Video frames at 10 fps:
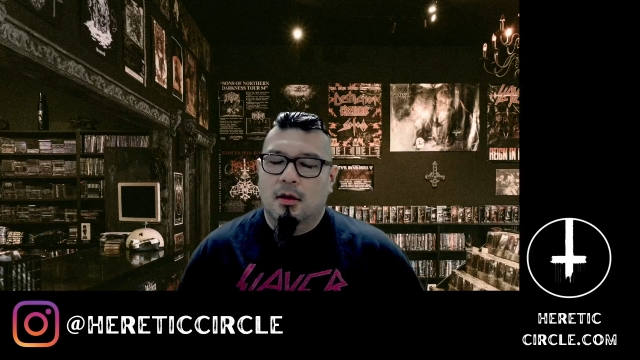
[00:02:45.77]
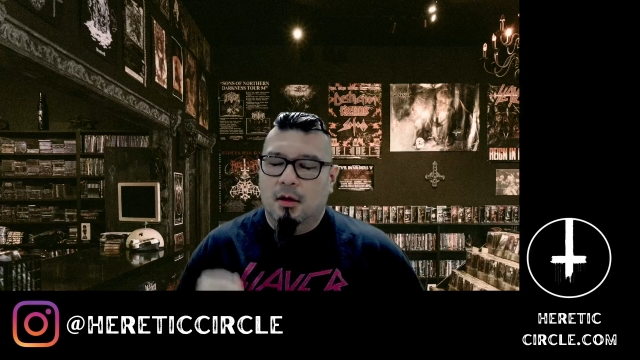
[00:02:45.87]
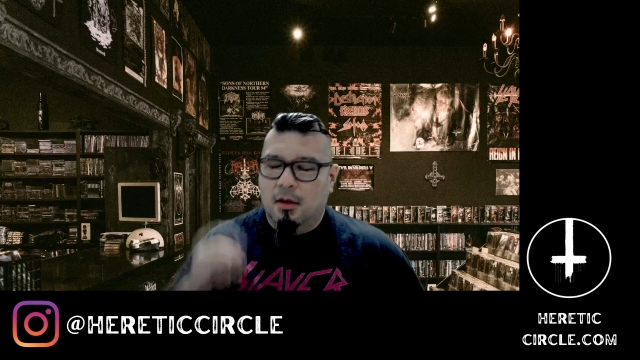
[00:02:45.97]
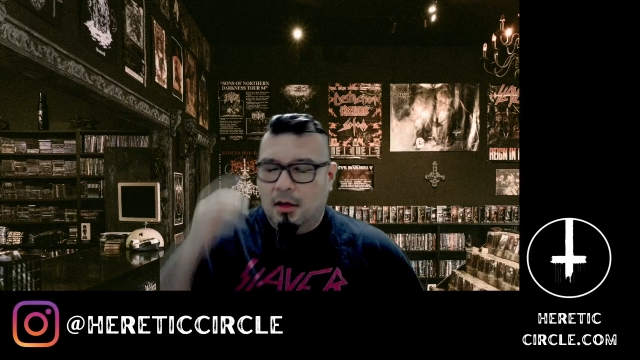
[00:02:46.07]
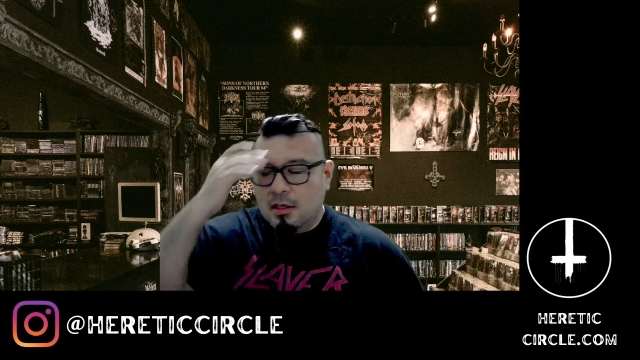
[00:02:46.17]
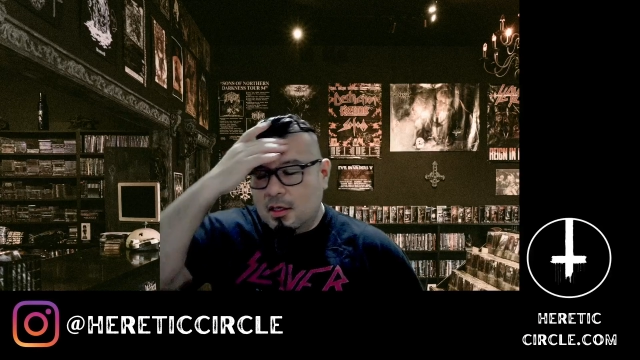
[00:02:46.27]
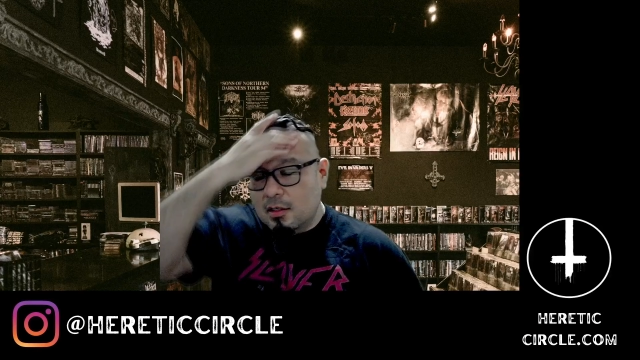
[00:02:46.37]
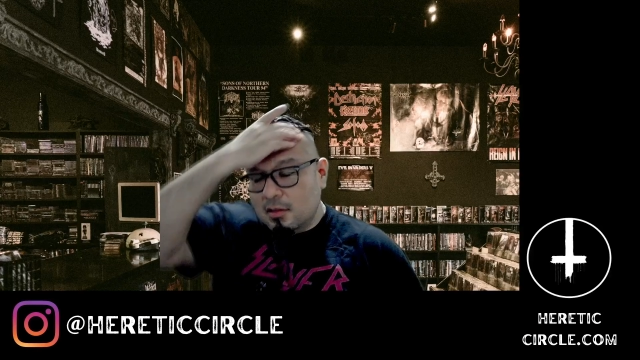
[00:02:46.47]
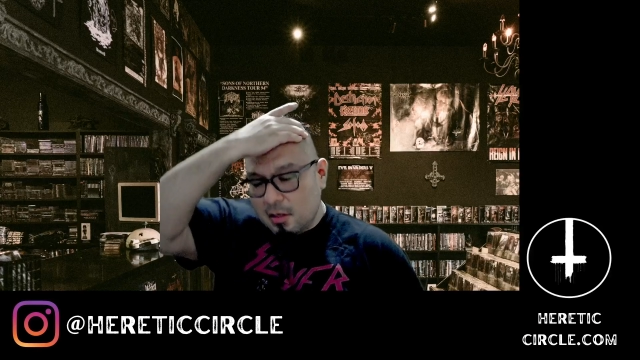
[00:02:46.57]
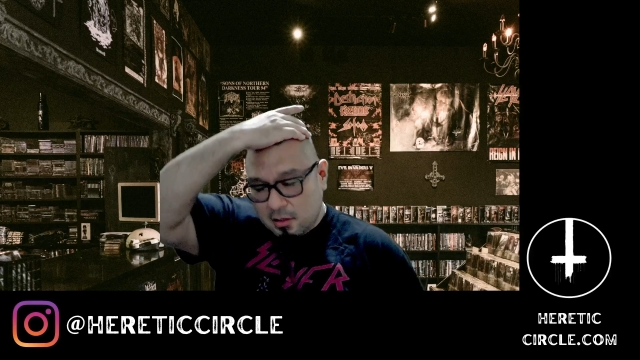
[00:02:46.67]

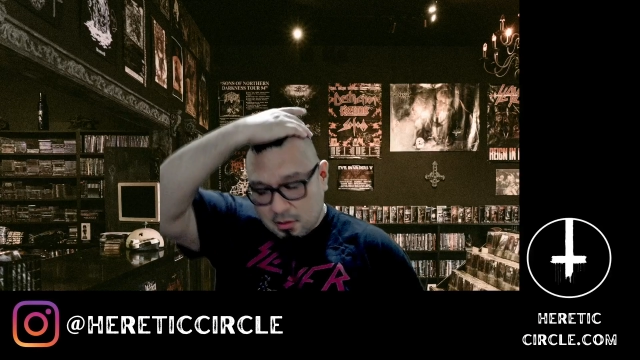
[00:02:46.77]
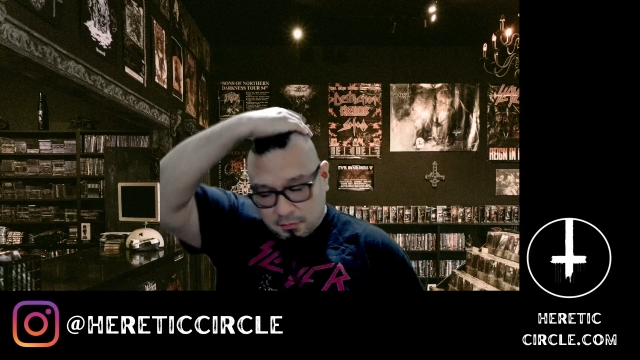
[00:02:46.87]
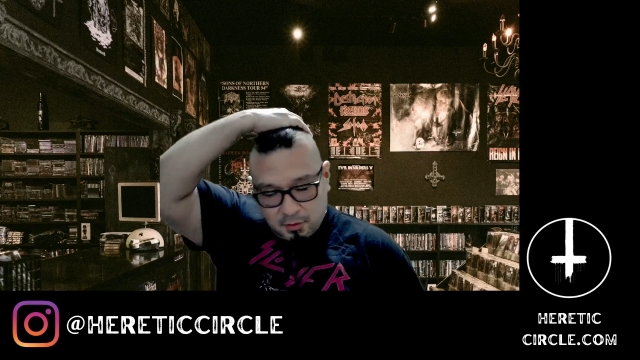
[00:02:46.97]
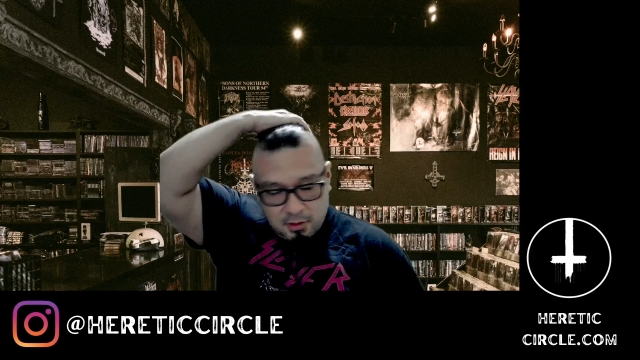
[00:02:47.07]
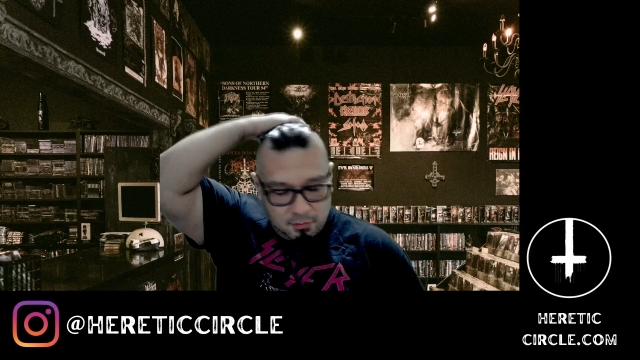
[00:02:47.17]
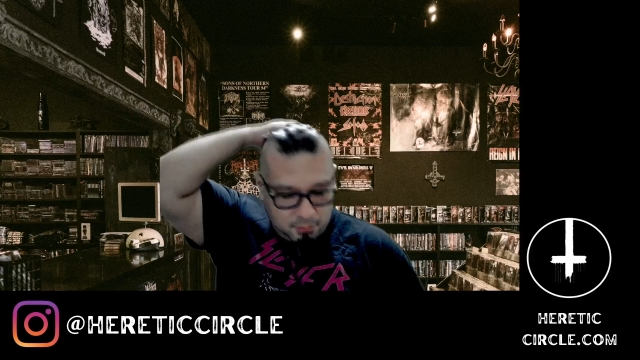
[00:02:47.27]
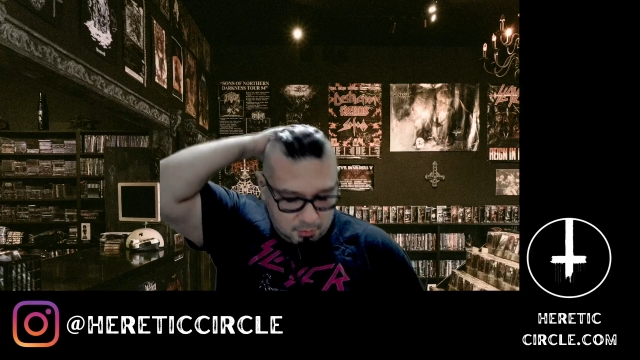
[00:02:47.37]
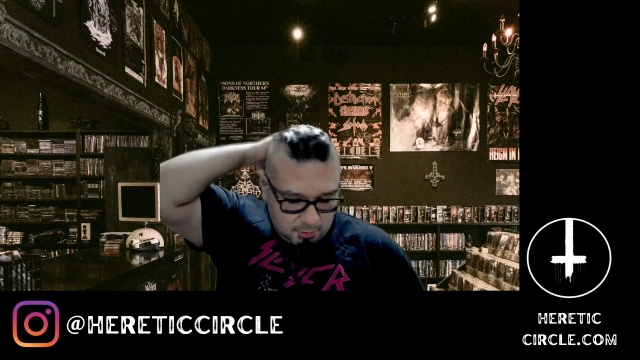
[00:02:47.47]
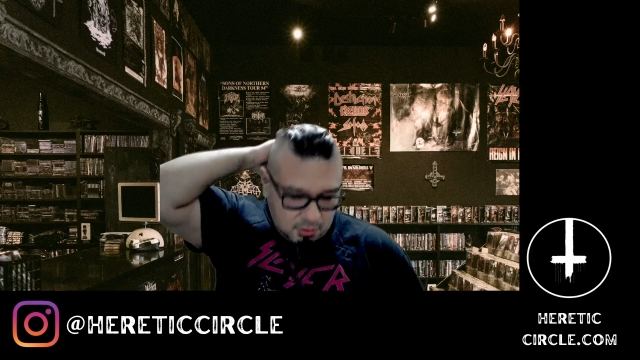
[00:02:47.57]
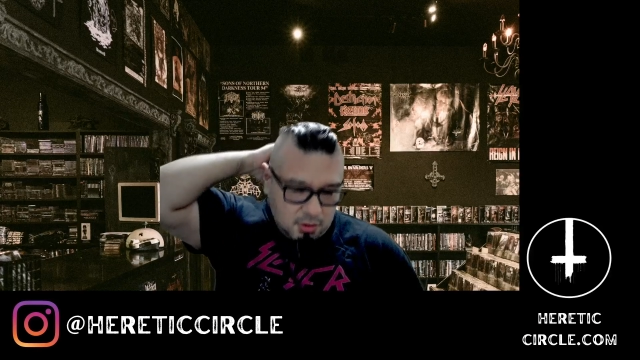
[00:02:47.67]
It's a funny film.
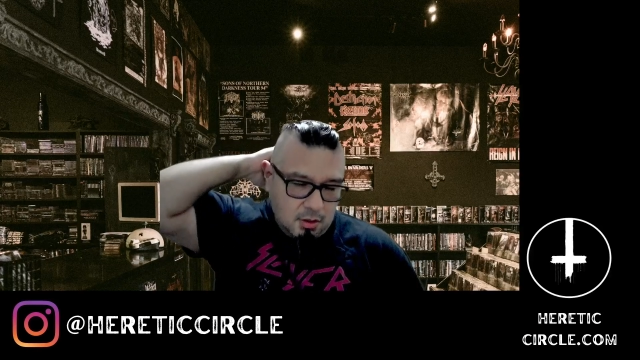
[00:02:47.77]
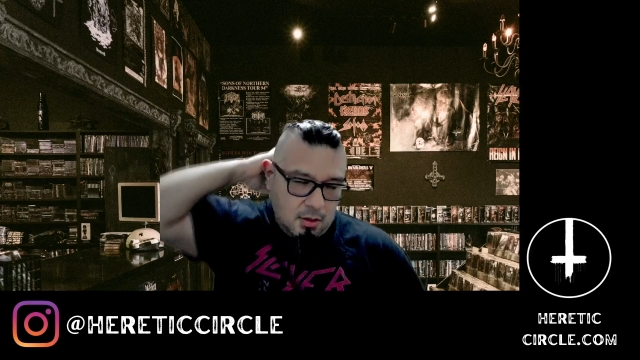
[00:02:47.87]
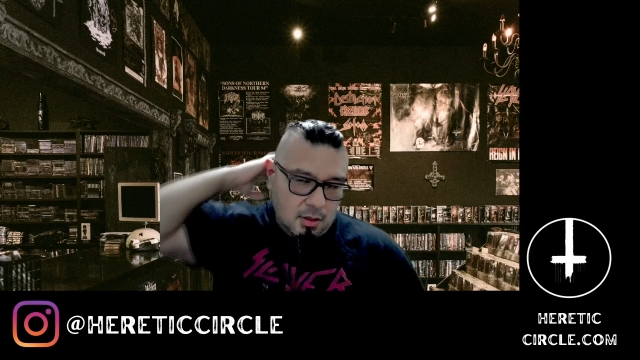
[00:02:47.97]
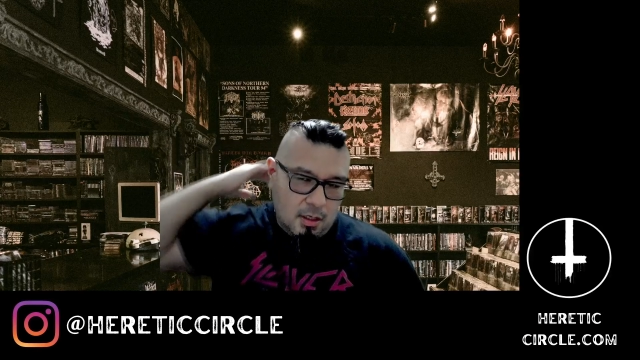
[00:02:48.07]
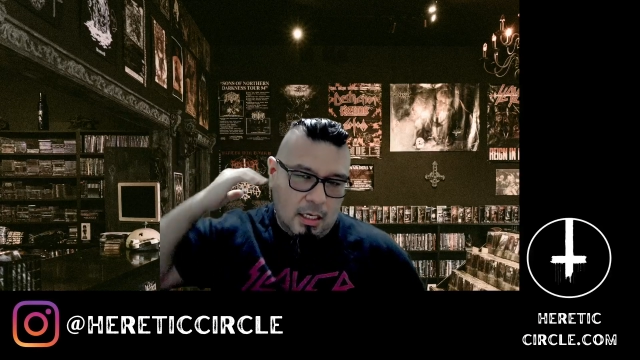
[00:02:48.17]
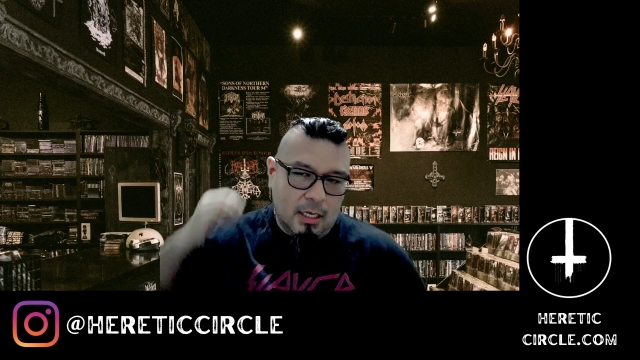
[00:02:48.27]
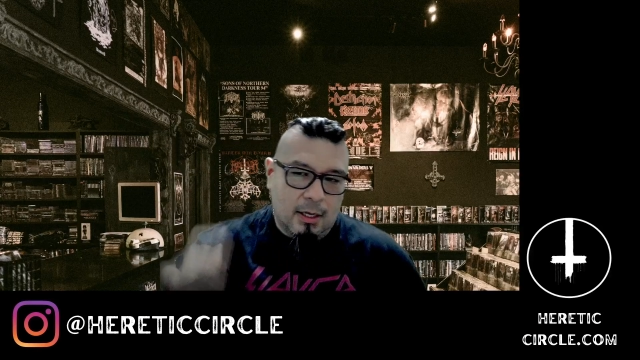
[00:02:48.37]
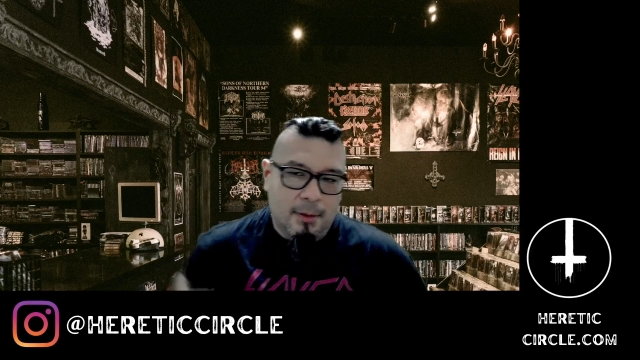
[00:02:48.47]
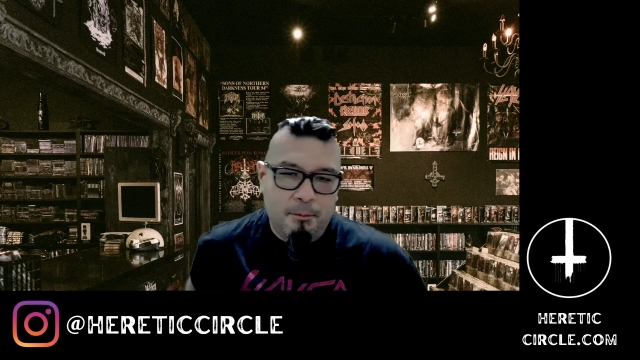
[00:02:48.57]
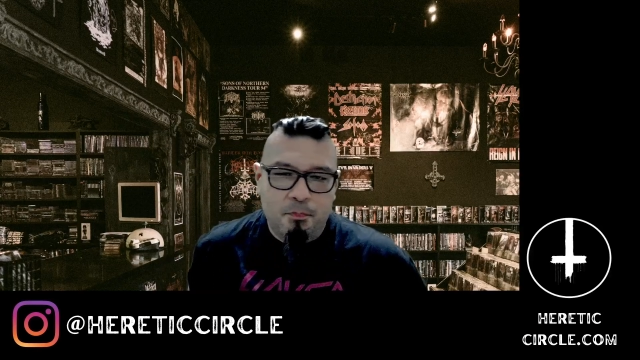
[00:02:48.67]
It's good.
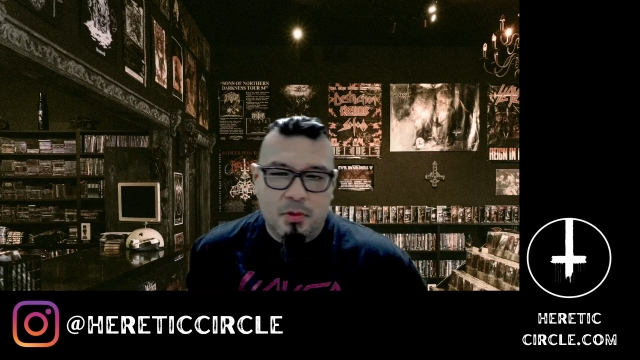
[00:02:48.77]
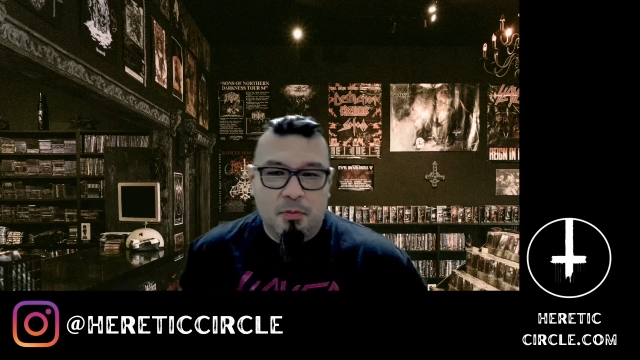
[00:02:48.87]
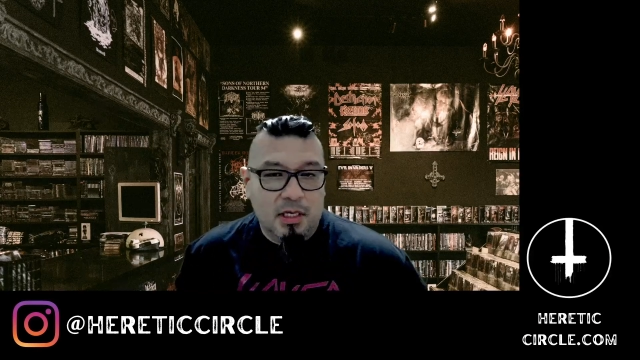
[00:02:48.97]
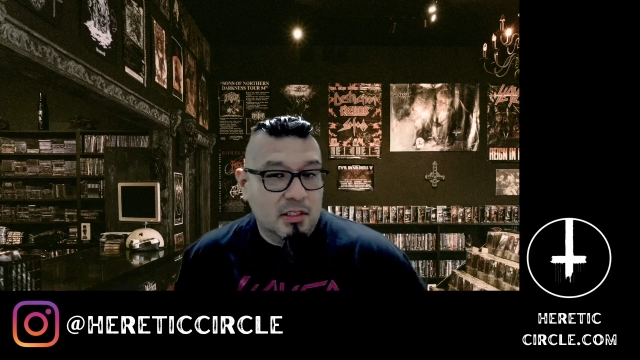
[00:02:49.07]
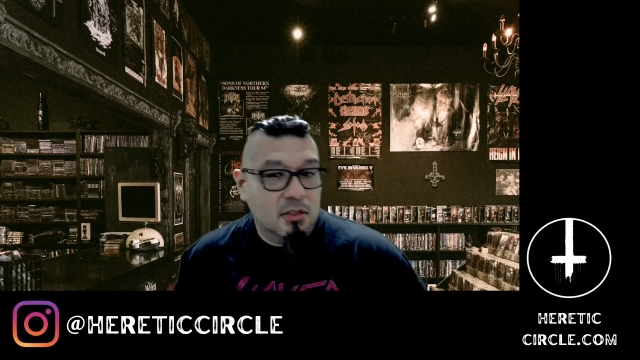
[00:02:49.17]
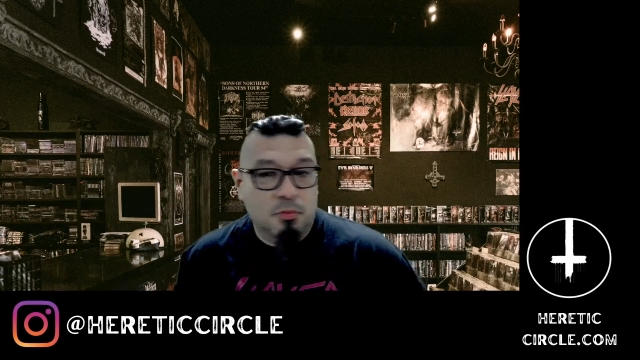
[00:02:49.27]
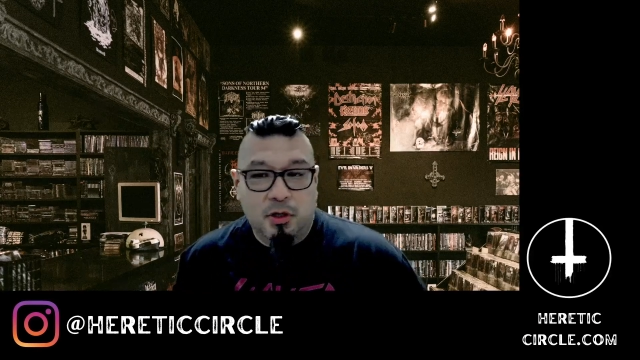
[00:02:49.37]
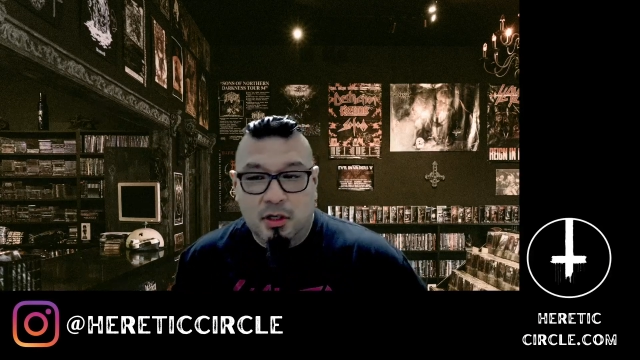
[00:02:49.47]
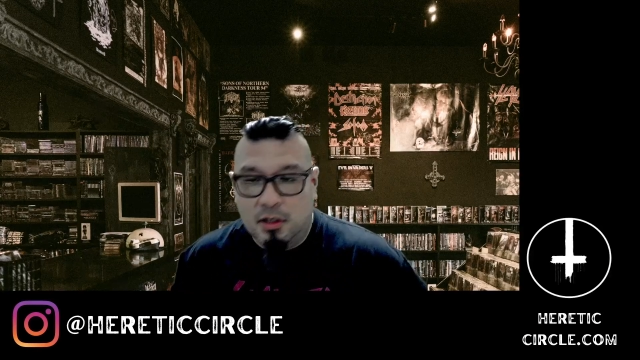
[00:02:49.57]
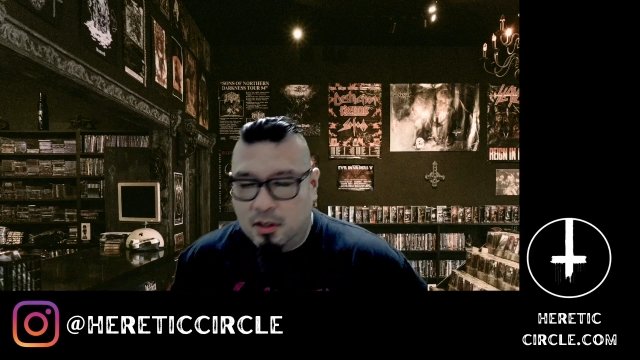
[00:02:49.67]
The pacing's
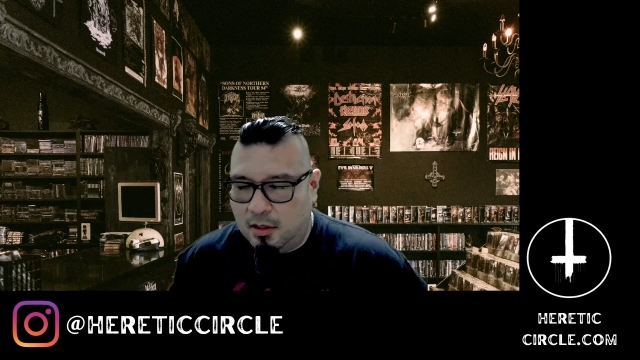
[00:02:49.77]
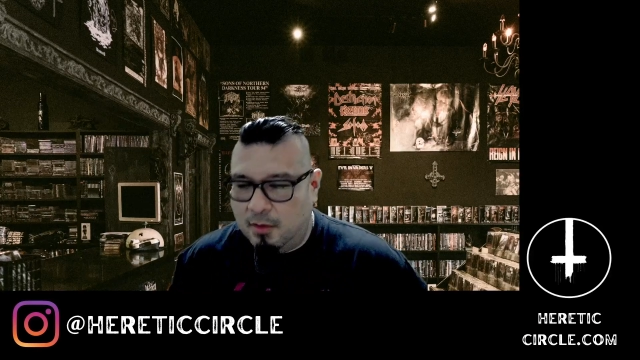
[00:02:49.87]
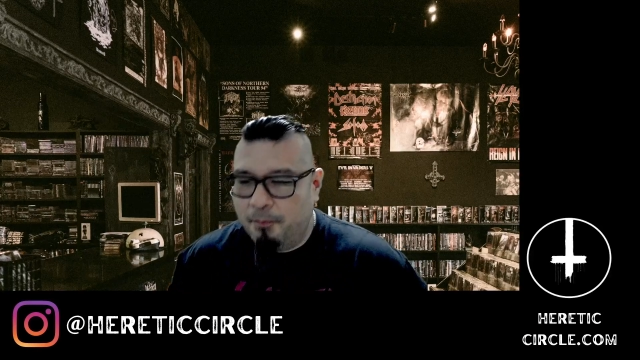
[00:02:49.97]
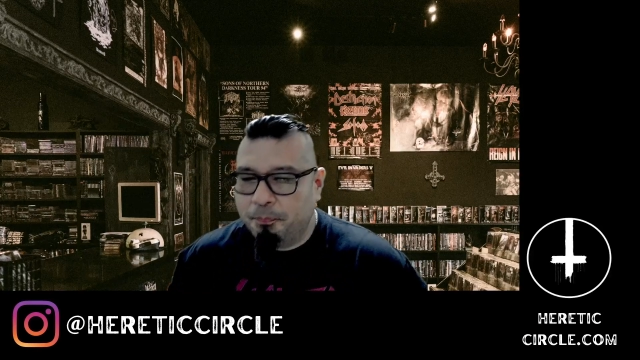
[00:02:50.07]
pretty good.